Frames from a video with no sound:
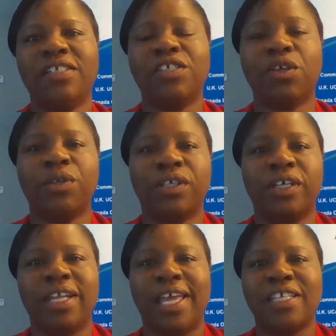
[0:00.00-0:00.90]
so
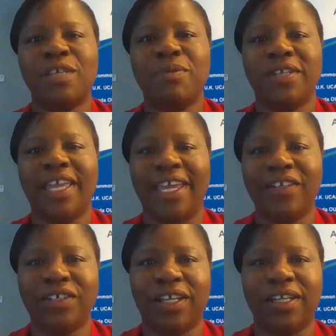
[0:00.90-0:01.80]
good at
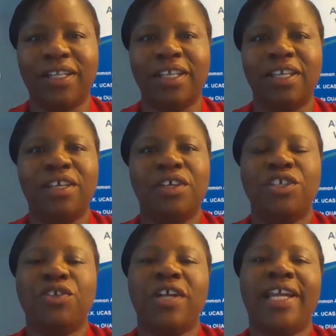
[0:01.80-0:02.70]
communication,
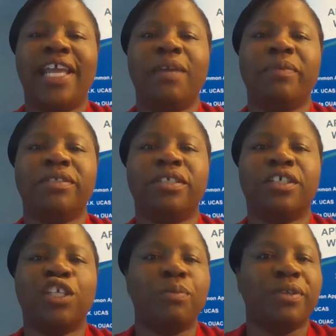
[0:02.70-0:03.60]
you're not able to
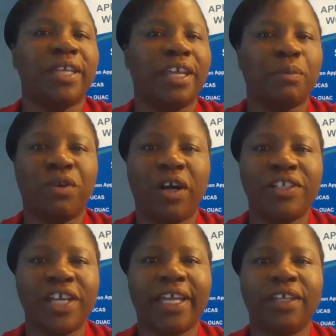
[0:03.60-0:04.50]
communicate a
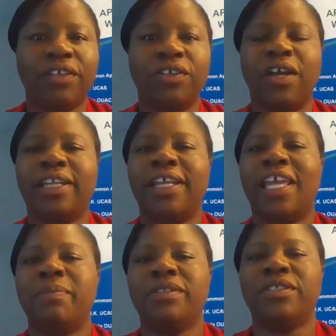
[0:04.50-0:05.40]
project, you're not
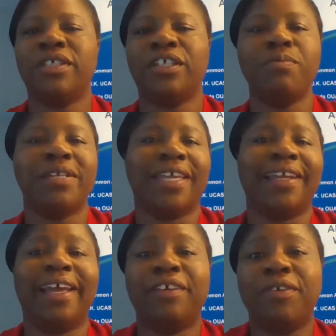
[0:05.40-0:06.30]
able to
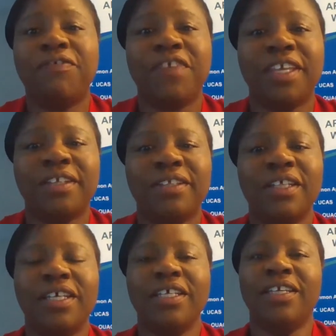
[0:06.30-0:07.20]
communicate how you feel,
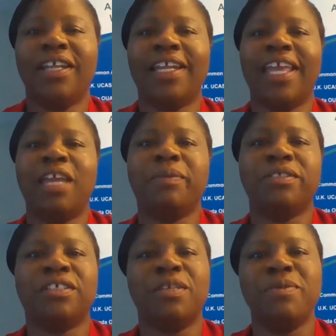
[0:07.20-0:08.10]
you're not able
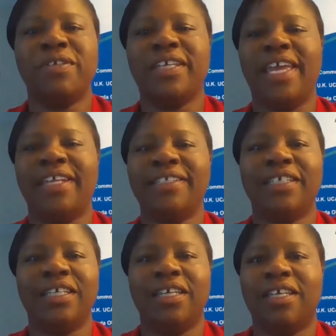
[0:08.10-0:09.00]
to communicate,
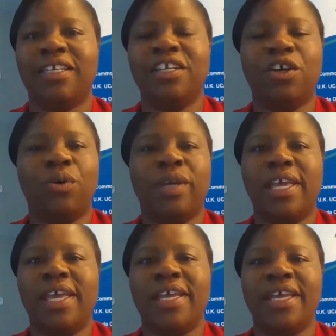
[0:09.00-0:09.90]

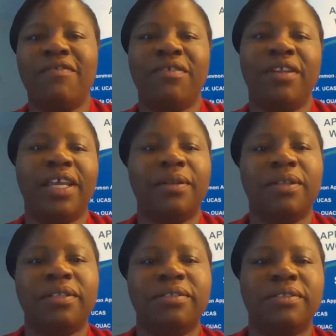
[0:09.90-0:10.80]

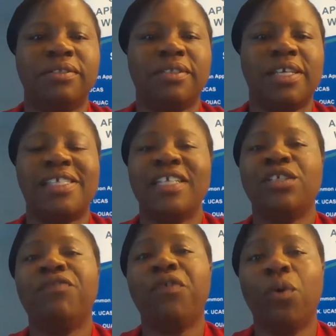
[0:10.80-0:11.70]
in
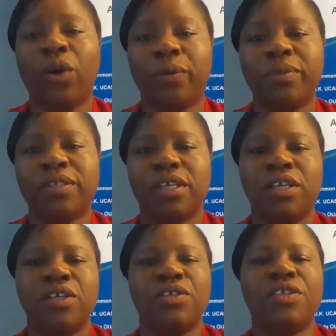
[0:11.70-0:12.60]
essential forms.
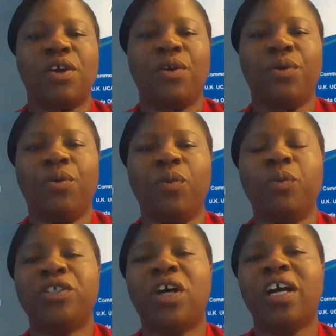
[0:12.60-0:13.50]
So when
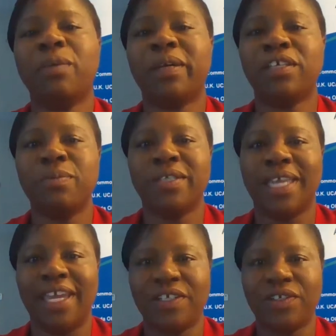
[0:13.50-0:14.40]
we talk about
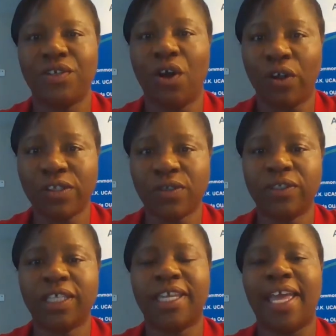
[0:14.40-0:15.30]
communication, you're also
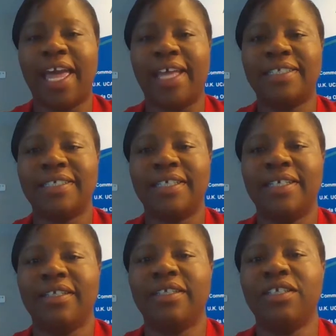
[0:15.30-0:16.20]
looking at
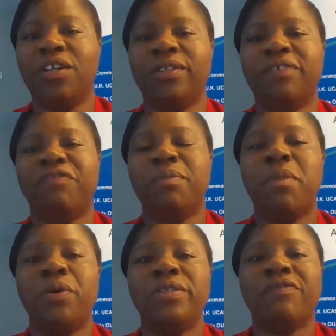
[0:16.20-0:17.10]
different
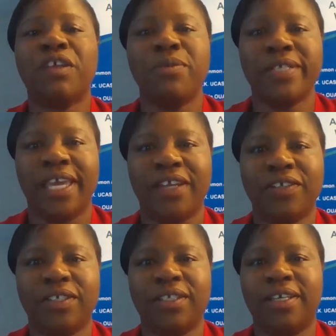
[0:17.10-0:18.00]
modes of
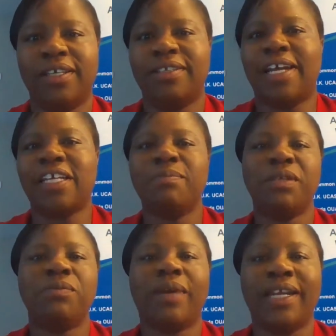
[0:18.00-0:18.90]
communication. That could
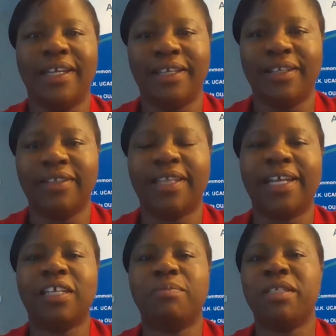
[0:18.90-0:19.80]
be writing,
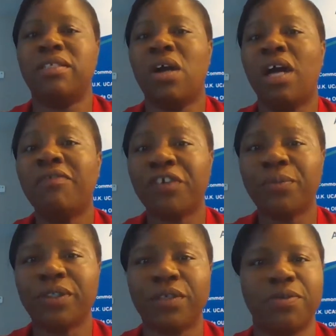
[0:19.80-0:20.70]
that could be
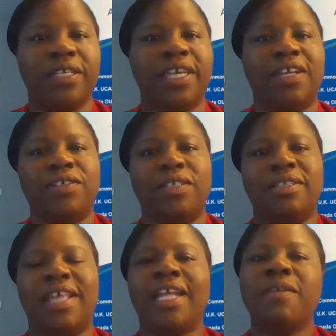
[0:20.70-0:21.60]
nonverbal communication,
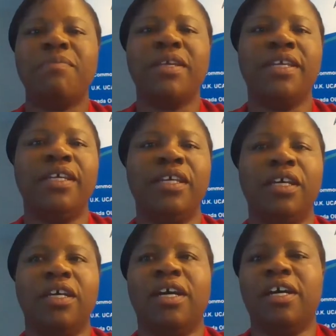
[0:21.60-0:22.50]
that could be
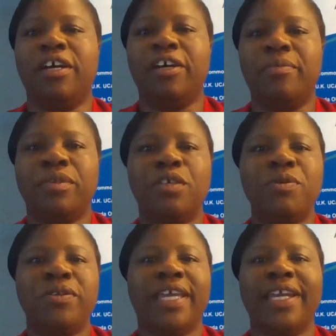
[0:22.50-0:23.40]

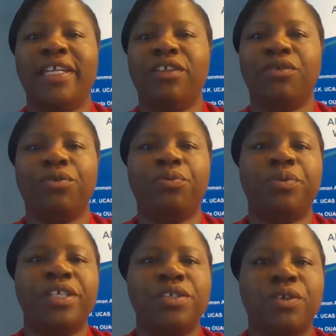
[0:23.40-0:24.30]
communicating through
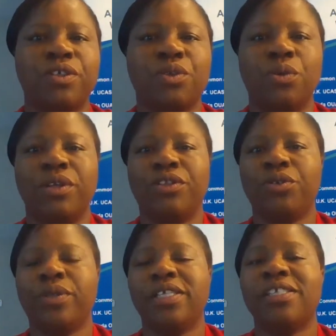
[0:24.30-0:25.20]
research or
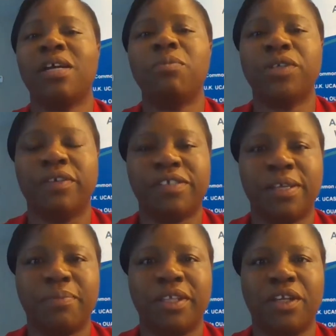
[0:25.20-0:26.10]
through a summary of
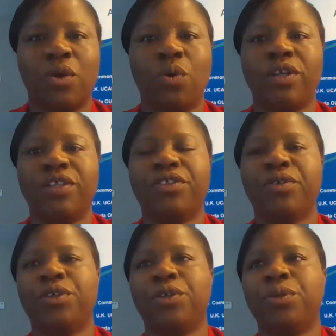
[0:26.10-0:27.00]
something or
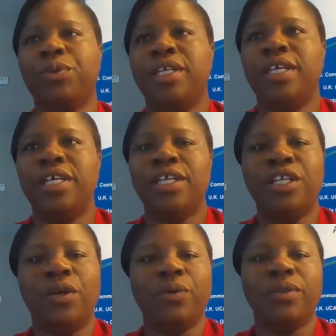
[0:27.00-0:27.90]
through
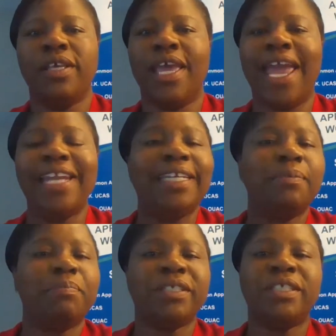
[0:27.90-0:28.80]

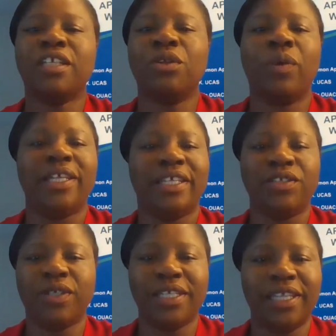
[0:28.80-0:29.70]
any particular way that
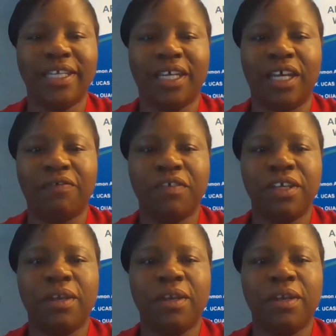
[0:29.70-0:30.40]
you can think of.